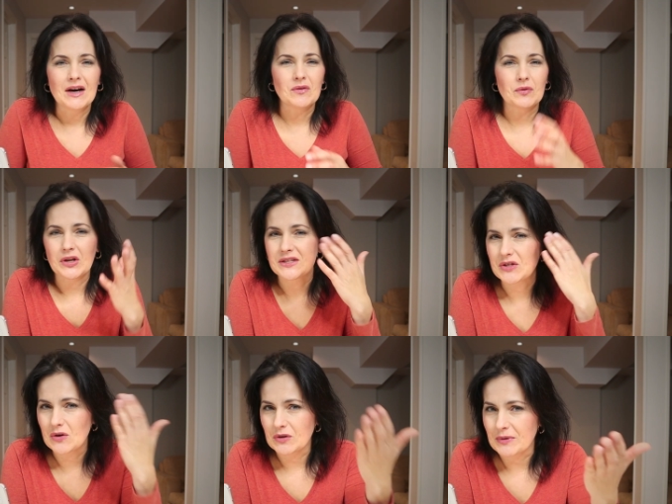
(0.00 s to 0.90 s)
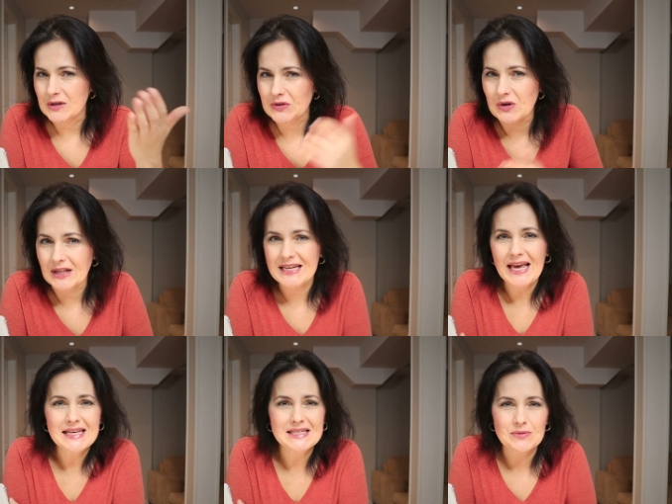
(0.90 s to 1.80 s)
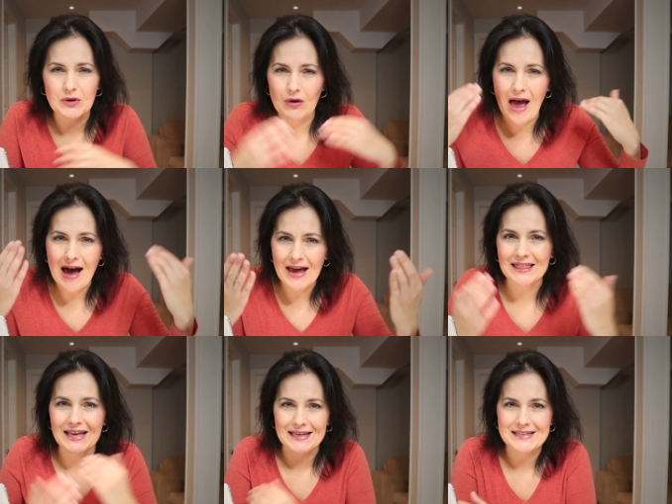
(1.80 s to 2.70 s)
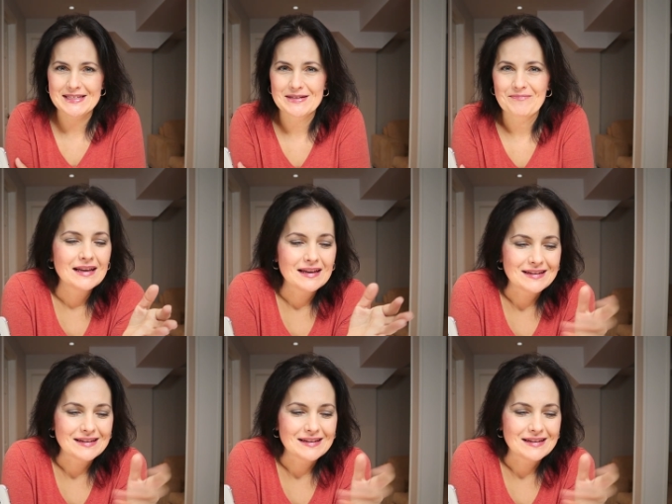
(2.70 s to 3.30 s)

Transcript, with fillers: What is your personal taste, what your eye likes.